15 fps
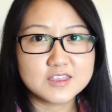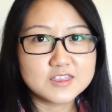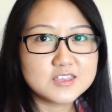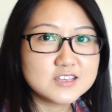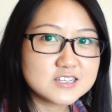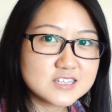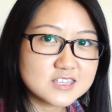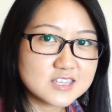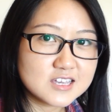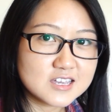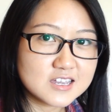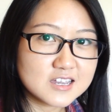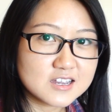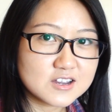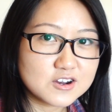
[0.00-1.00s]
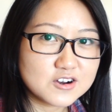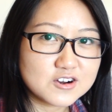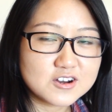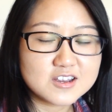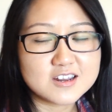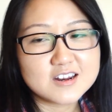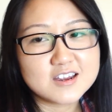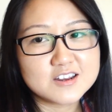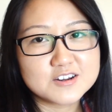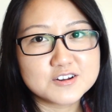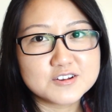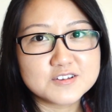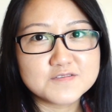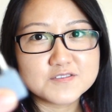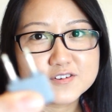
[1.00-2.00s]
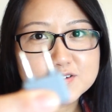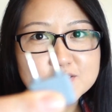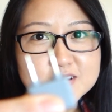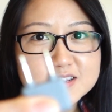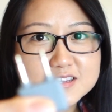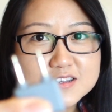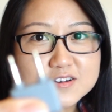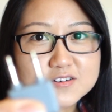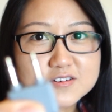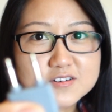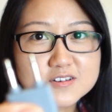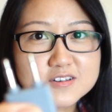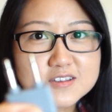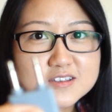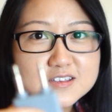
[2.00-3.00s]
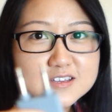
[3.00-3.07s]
this thing. Alright, I don't even know what it's called.